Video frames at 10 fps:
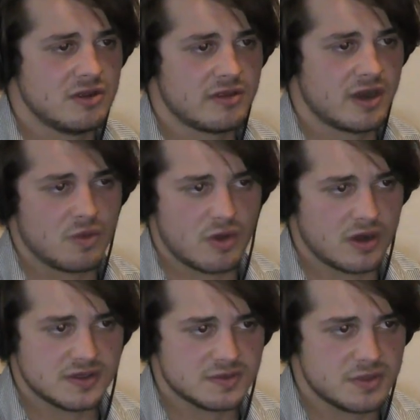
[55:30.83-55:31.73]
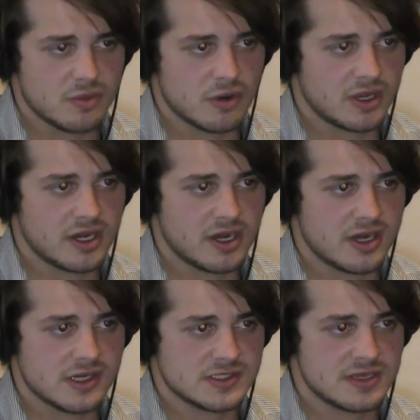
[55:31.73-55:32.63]
That I wanted to be working in
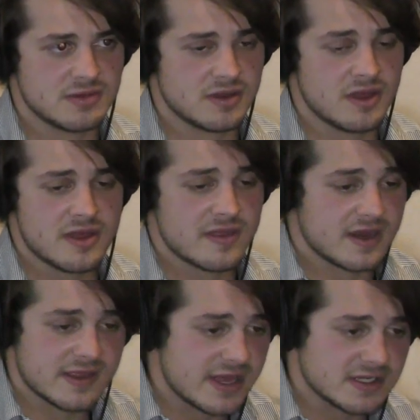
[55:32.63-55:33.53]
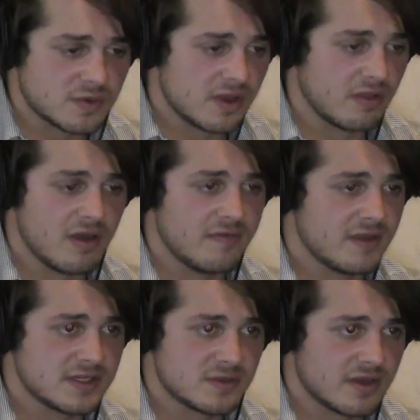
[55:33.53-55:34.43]
entertainment. That is what I love. That
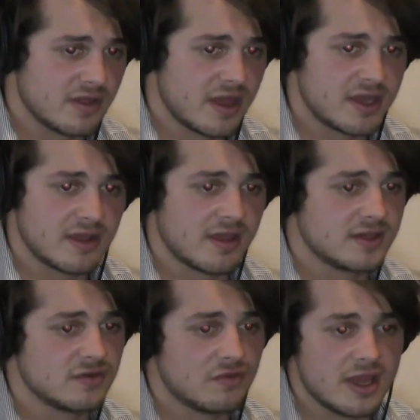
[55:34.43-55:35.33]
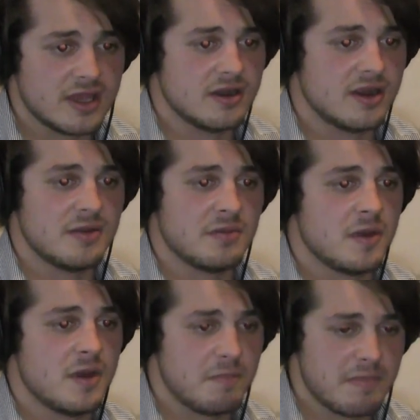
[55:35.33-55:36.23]
is what I like. I like to write and
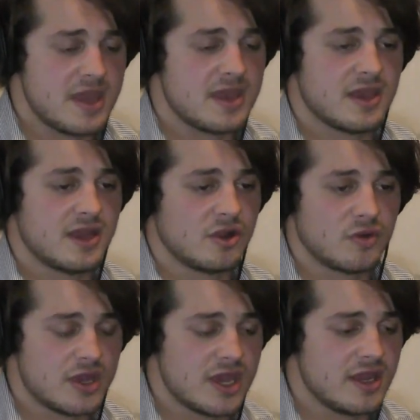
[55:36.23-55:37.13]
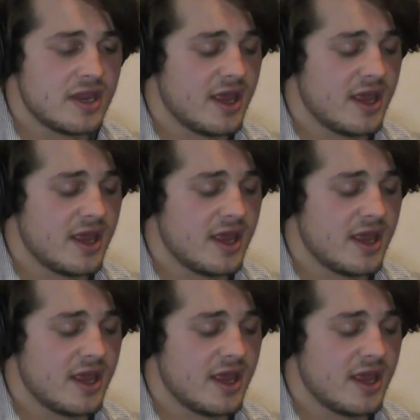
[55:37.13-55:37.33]
make and create.